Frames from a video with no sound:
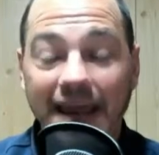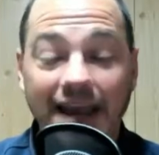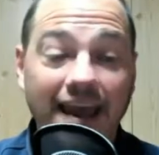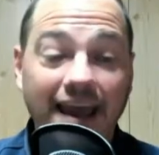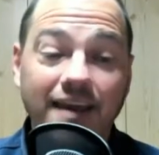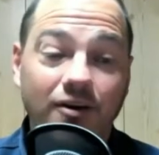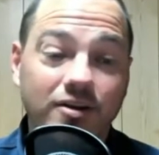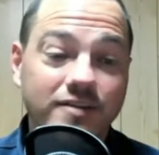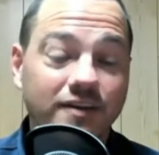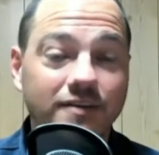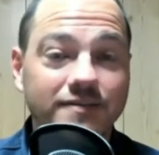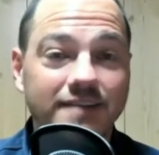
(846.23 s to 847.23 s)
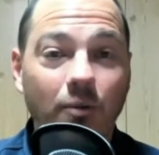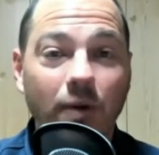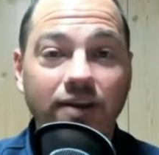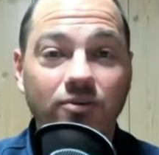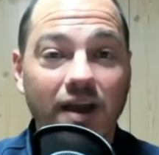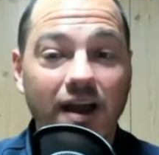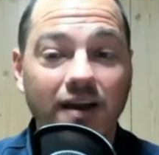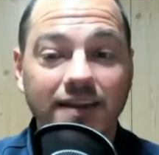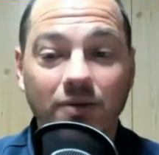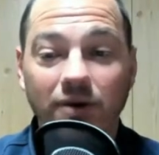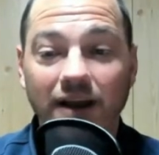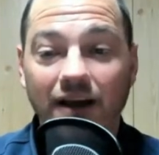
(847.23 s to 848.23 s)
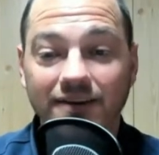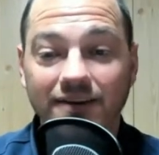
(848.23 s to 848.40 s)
hey, Arkansas is not waiting around, and they went out and